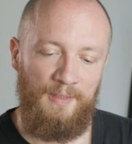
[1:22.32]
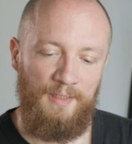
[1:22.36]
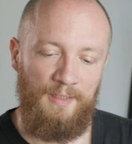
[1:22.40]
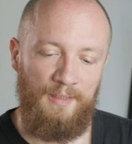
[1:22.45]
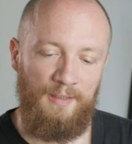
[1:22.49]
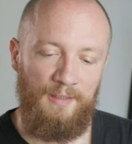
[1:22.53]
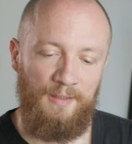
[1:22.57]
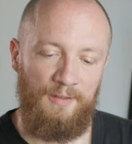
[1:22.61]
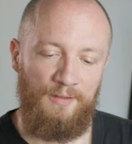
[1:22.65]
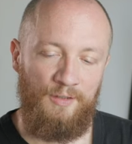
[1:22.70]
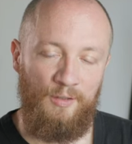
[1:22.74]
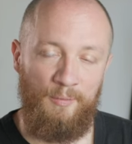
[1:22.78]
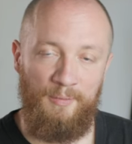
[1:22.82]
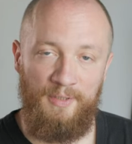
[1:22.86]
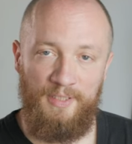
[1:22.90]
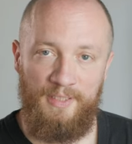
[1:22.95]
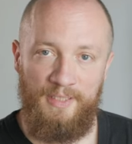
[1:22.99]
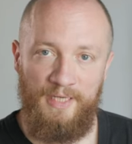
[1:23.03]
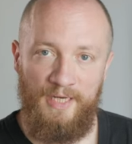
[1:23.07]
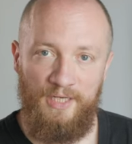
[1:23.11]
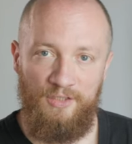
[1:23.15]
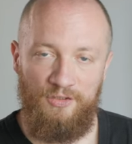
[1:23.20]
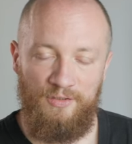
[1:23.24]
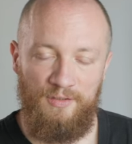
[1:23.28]
the
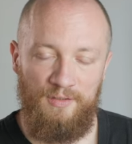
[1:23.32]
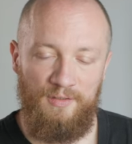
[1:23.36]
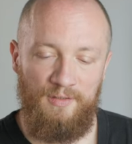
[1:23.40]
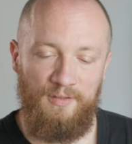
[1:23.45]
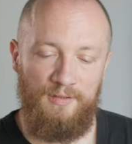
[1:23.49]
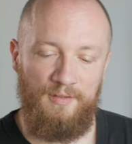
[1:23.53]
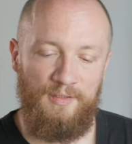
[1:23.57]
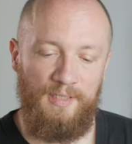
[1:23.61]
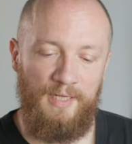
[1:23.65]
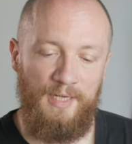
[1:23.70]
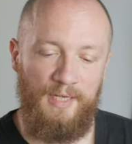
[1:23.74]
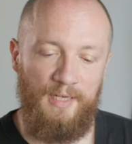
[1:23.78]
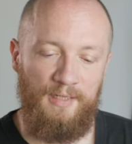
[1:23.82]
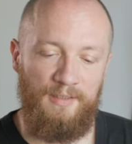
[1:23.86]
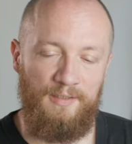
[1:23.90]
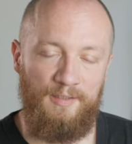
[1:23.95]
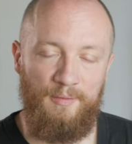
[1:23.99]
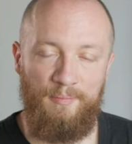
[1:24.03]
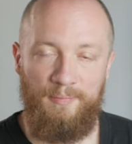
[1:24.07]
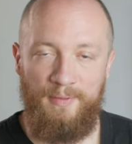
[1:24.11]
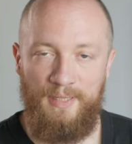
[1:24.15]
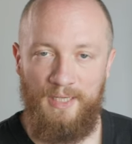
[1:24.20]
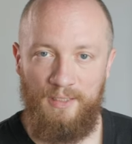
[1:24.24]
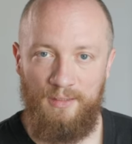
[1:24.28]
communications and
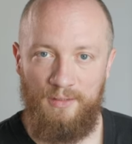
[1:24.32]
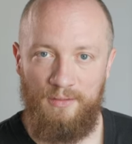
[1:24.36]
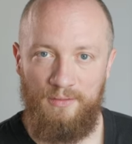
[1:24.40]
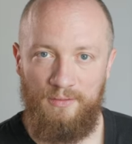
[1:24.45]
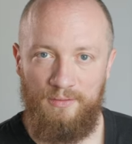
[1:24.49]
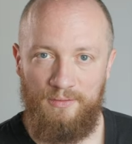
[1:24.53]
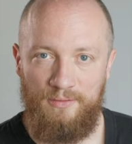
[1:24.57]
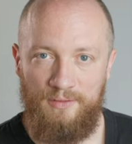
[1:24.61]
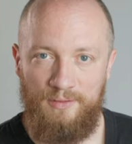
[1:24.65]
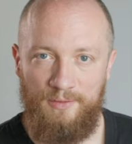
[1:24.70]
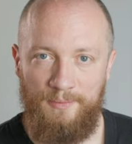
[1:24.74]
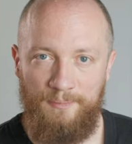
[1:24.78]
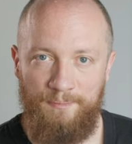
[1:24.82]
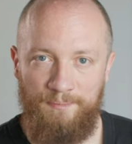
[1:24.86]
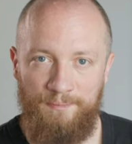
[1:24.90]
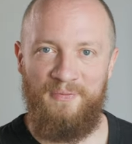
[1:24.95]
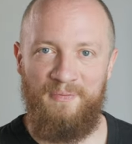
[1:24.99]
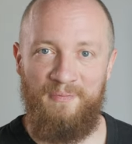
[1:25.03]
the payload.